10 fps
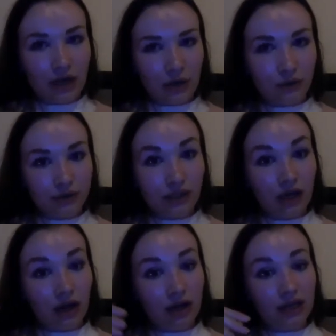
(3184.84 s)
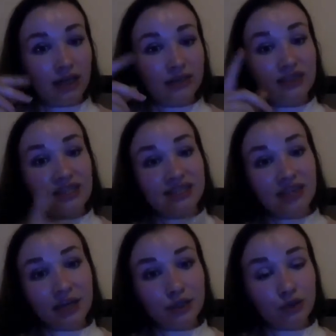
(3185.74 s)
are going, are the
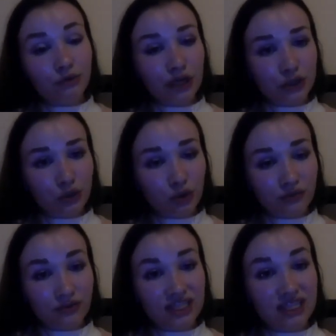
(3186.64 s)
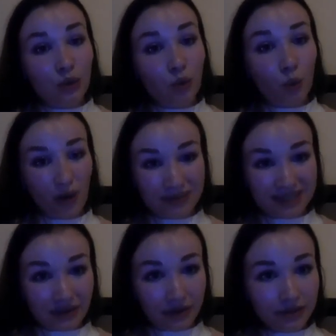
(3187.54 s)
Society of Radiographers
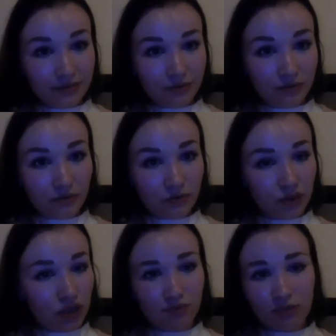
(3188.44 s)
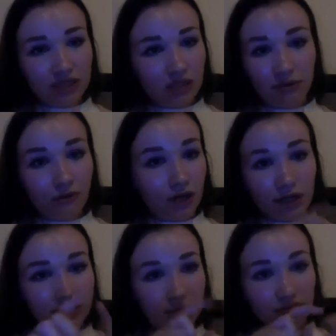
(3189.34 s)
website, which is easily
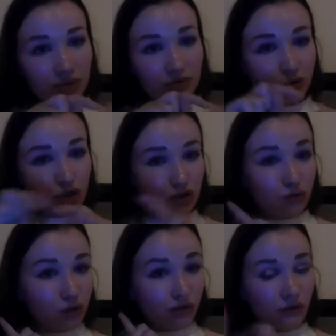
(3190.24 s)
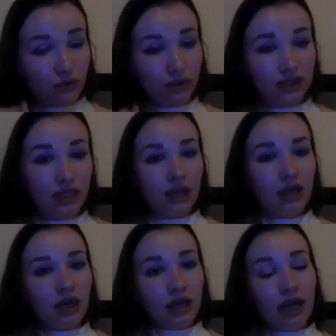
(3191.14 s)
found if you just Google through it,
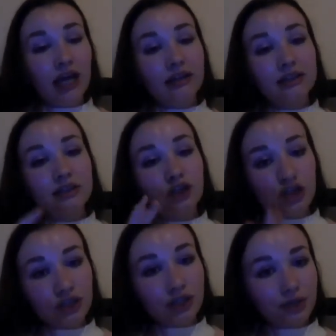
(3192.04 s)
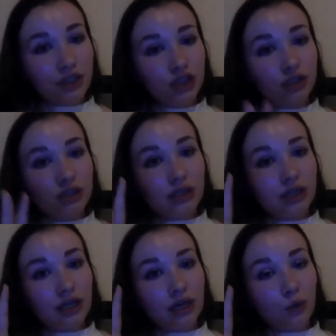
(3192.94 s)
and just arranging
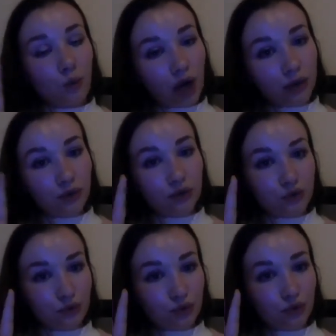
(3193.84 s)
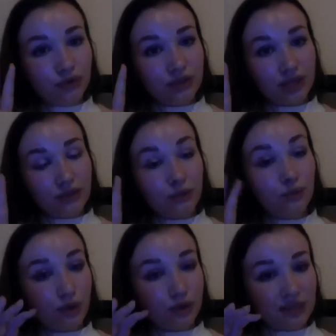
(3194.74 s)
1 or 2 days of
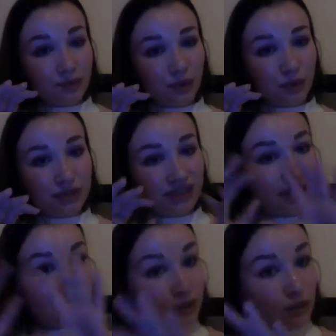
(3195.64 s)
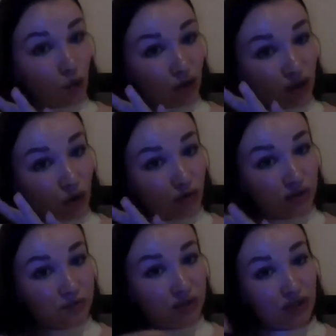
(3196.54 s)
work experience at the local
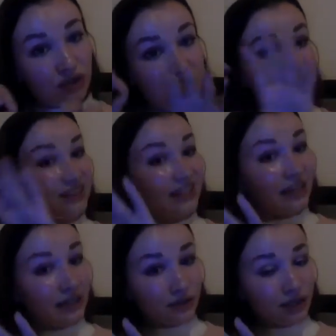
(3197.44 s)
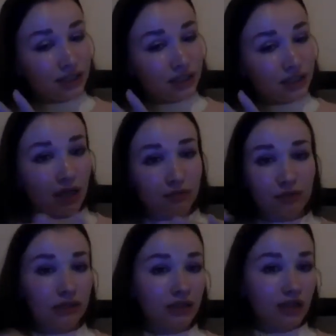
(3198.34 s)
hospital in X-ray
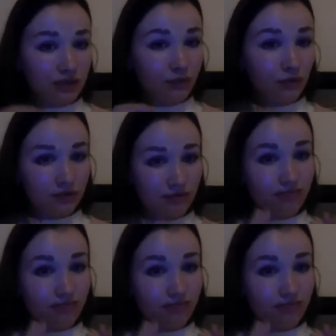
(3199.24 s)
department. That's what